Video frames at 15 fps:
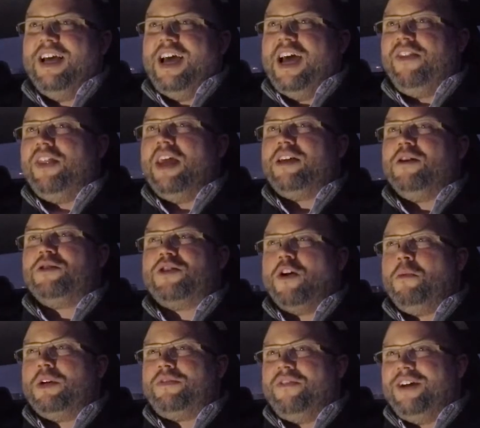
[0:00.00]
And thank you so
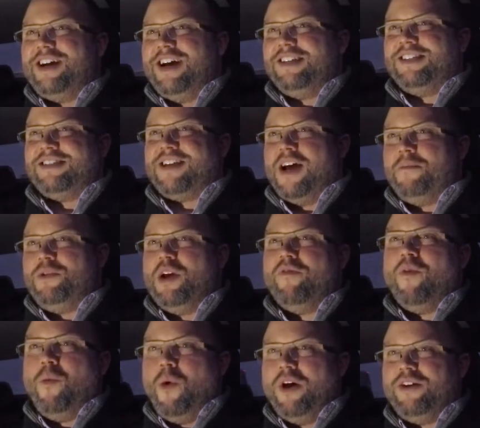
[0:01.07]
much for you guys this time. You have
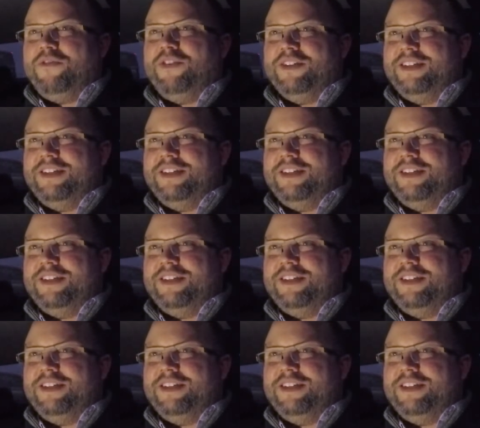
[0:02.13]
a wonderful